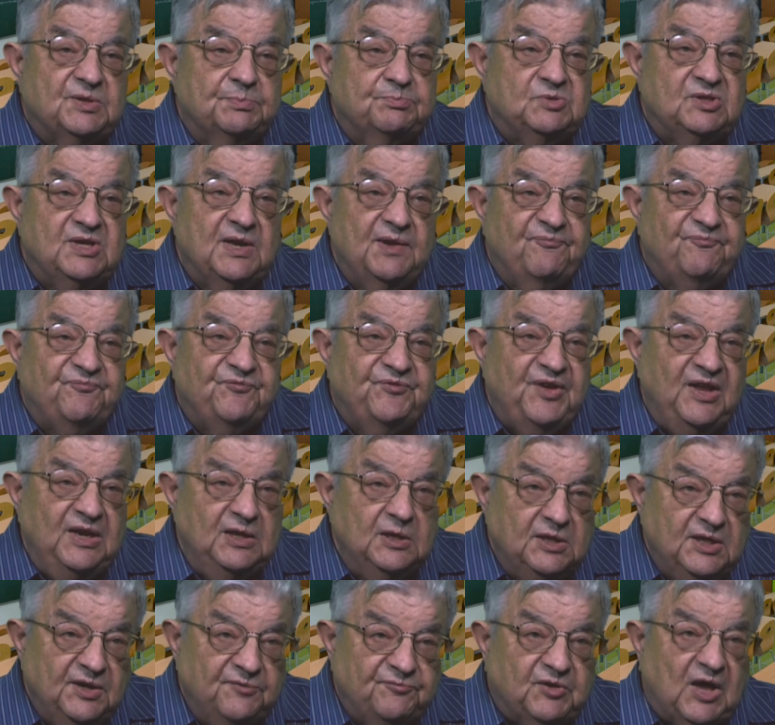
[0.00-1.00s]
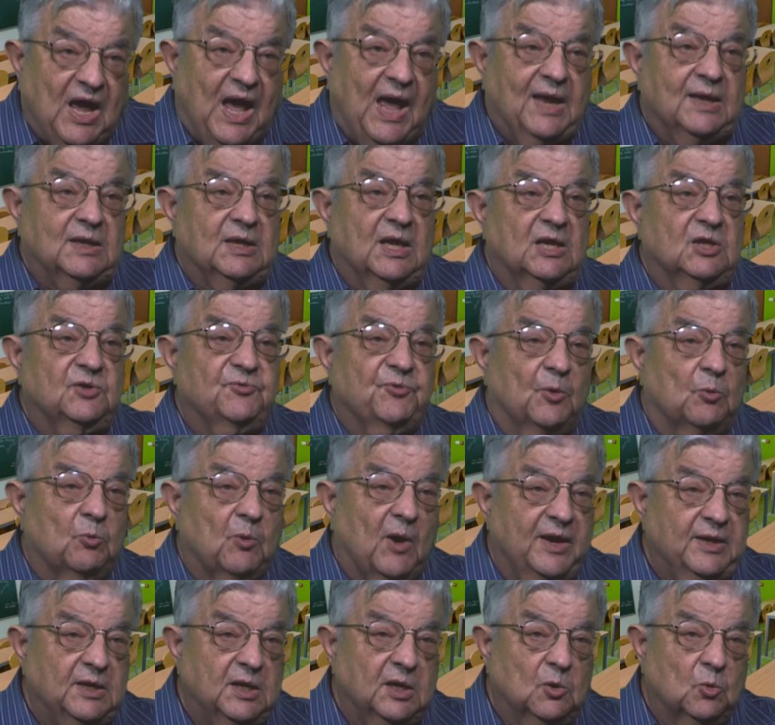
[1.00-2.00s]
definitive guidelines for
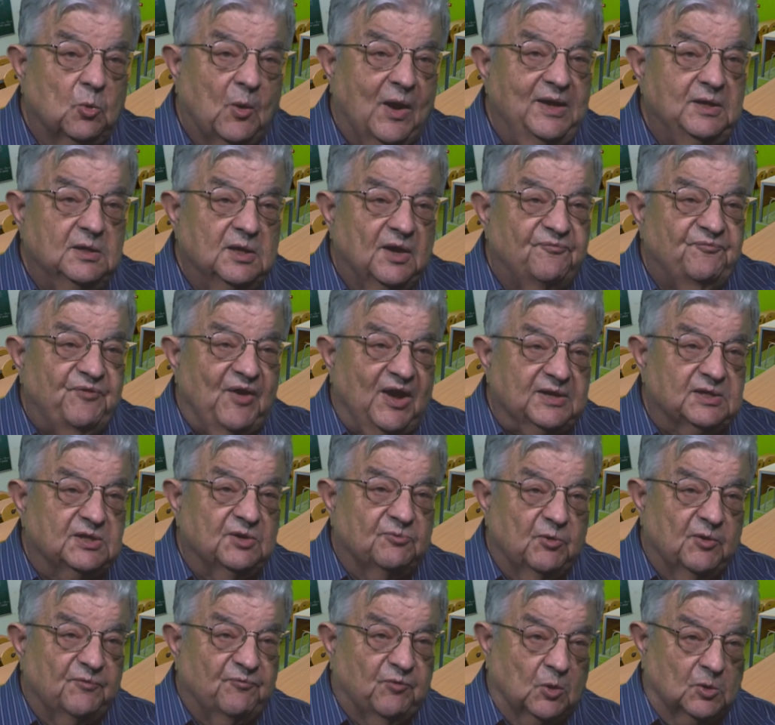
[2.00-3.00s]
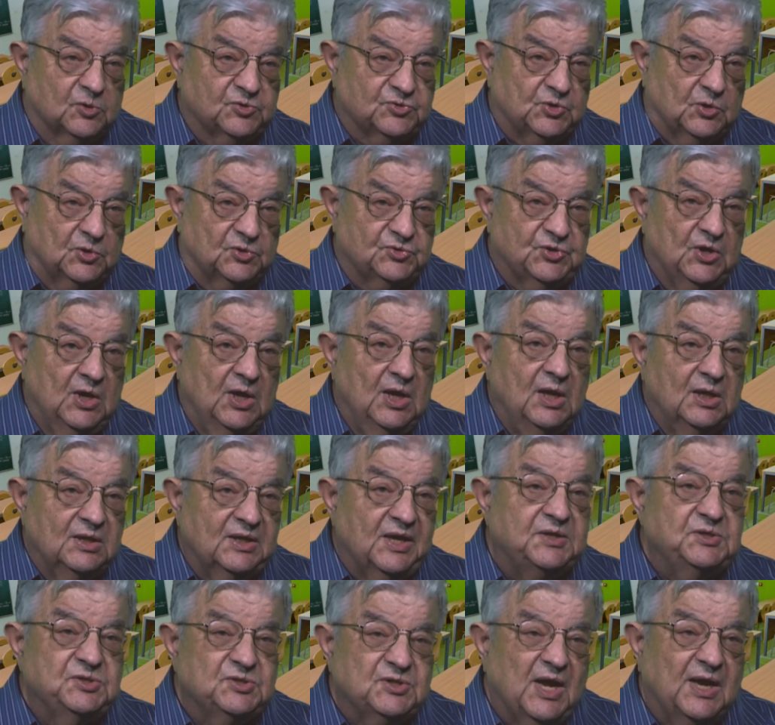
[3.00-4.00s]
writing great, effective reversals.
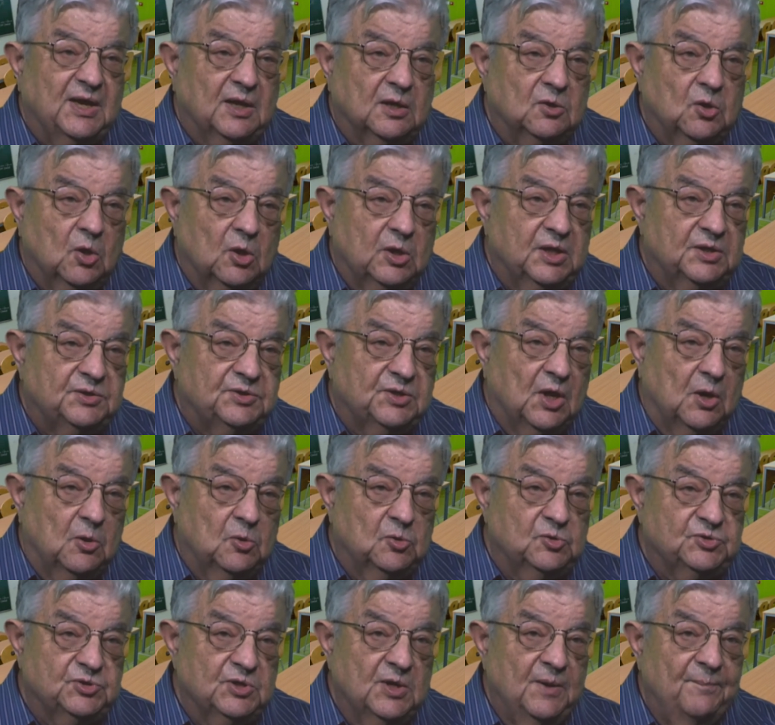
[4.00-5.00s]
Let's take a look at those.